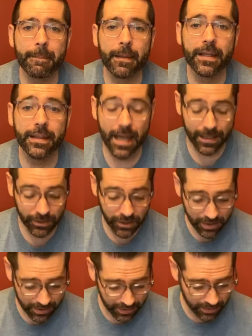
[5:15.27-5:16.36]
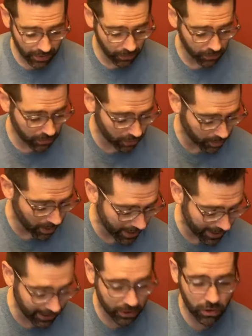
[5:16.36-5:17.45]
That just as those who
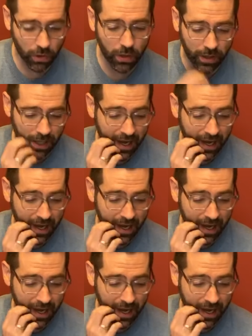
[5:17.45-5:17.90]
brought extra oil